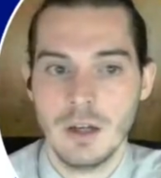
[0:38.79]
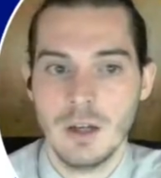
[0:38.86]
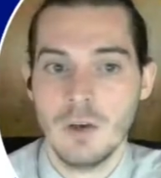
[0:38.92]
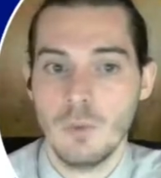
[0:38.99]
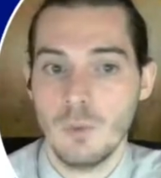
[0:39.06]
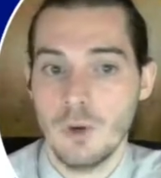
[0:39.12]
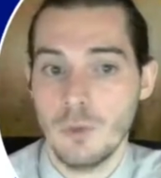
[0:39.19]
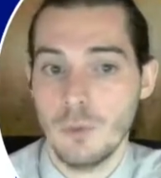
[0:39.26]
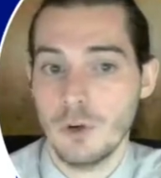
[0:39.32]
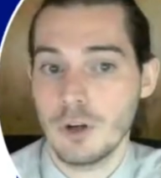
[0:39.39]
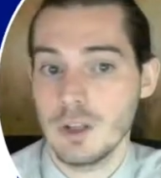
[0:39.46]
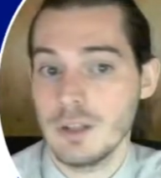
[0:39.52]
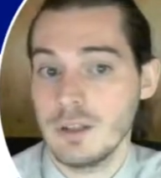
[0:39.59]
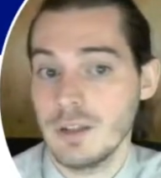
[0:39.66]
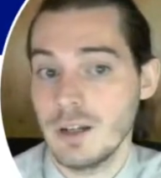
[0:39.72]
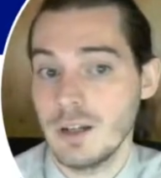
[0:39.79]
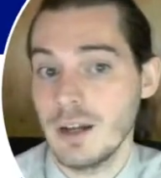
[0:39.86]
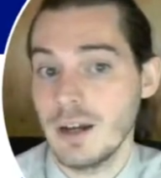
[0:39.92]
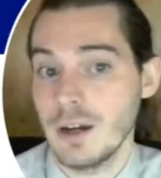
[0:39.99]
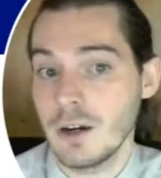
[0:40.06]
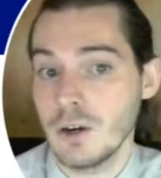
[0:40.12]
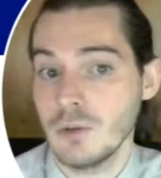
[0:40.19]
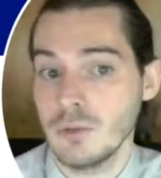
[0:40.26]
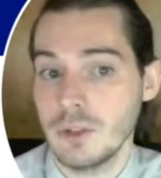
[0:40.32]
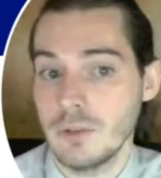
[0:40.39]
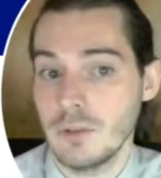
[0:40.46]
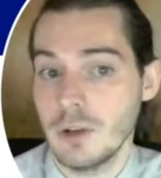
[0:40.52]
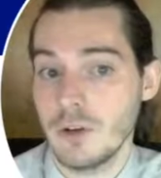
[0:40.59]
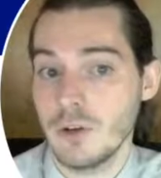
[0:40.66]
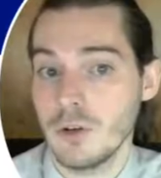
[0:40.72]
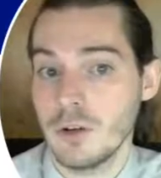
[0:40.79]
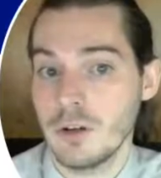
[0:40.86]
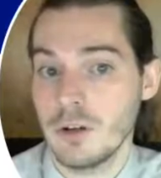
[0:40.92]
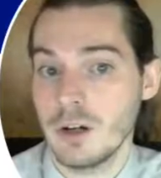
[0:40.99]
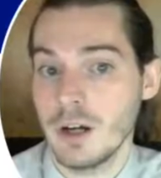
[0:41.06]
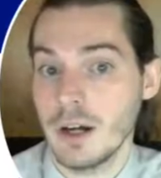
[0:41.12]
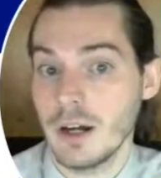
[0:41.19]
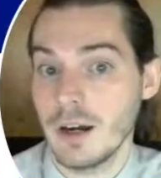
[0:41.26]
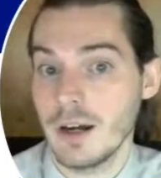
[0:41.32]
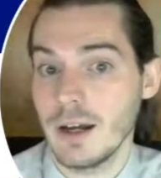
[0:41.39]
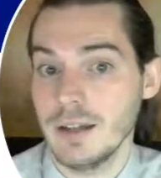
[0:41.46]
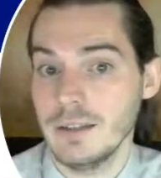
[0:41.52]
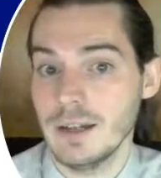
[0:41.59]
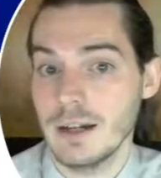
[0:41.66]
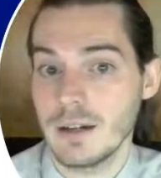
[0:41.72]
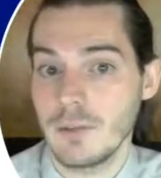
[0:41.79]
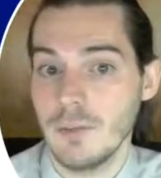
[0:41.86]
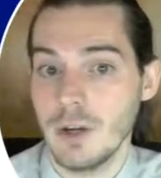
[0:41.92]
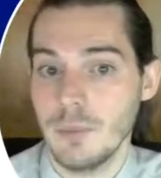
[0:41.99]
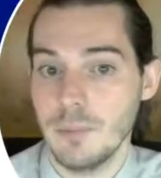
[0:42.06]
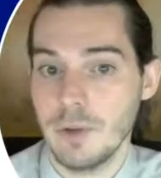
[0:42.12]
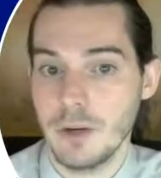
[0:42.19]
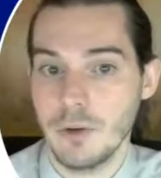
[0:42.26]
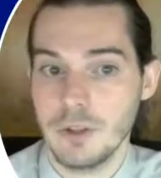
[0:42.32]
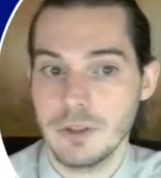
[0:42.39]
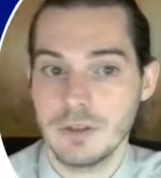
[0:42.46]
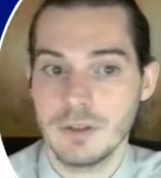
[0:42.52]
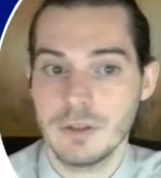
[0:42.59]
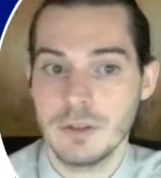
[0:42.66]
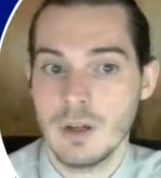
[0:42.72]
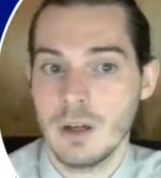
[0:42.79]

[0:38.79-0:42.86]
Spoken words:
where more than 10 cargoes every quarter are hijacked by pirates.